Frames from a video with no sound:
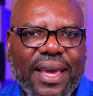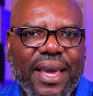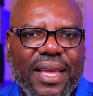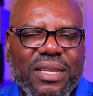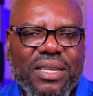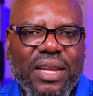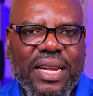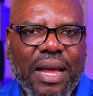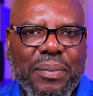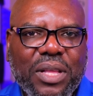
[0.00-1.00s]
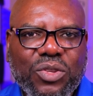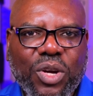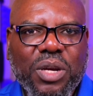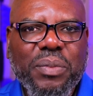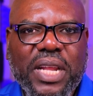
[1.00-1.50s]
And I'm not
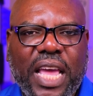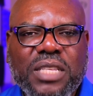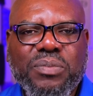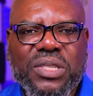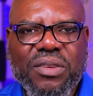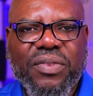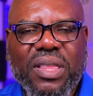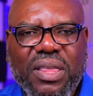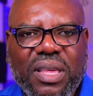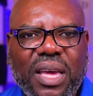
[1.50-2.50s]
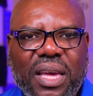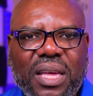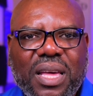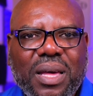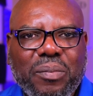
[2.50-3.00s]
talking about a specific
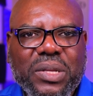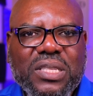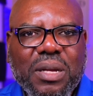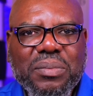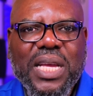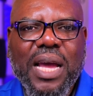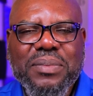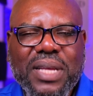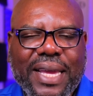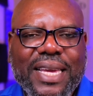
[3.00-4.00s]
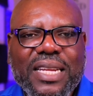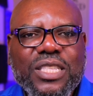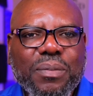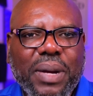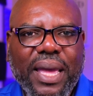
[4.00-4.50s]
thing, but sometimes I get
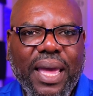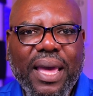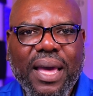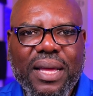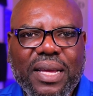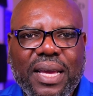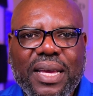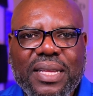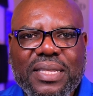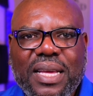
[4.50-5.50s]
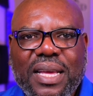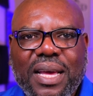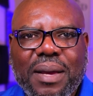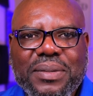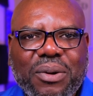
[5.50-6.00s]
into my head and
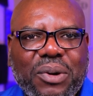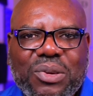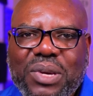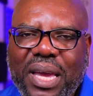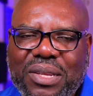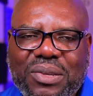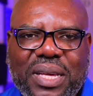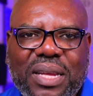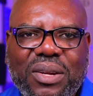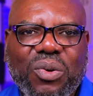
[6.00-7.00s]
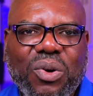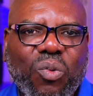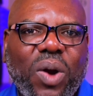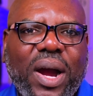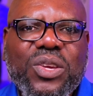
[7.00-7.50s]
I'm saying, well, you can't do that.
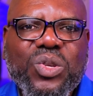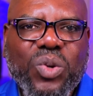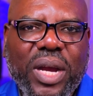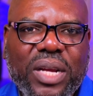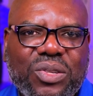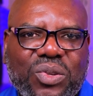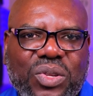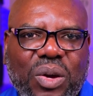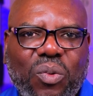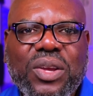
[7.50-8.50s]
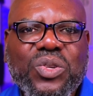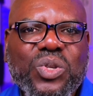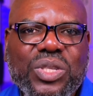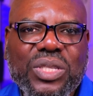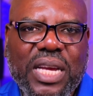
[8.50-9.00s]
Or why are you trying to do that? Why aren't
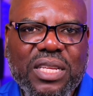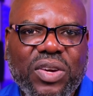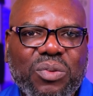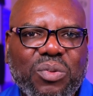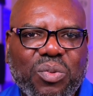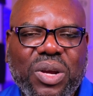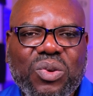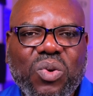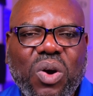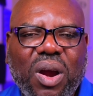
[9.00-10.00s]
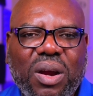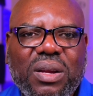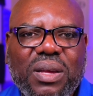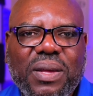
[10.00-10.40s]
you just satisfied with where you are?